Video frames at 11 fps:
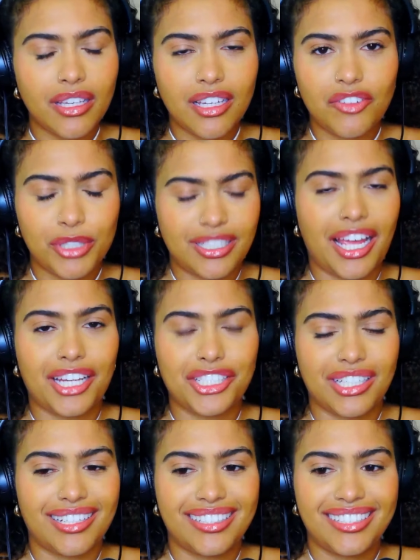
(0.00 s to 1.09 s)
of
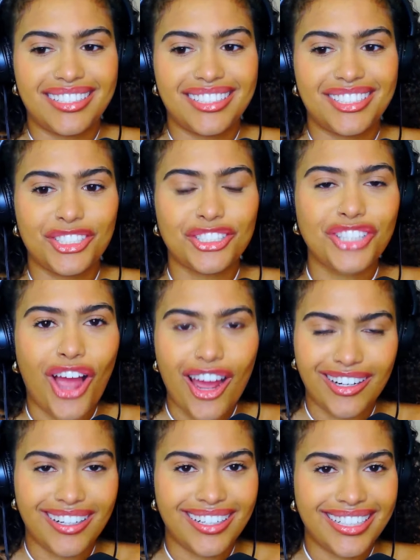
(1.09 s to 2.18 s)
protection, your
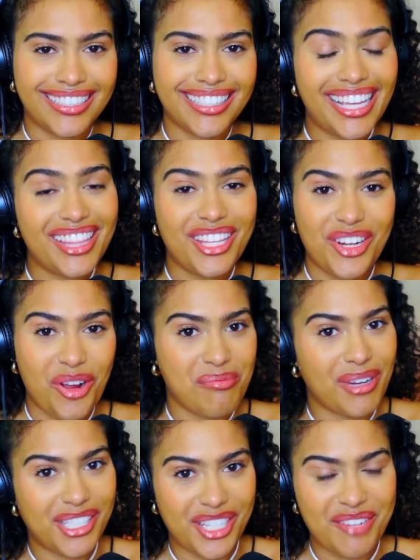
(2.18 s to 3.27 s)
daughter is in the No
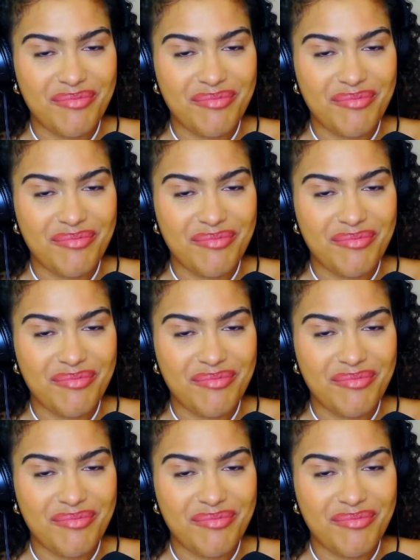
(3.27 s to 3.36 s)
Budget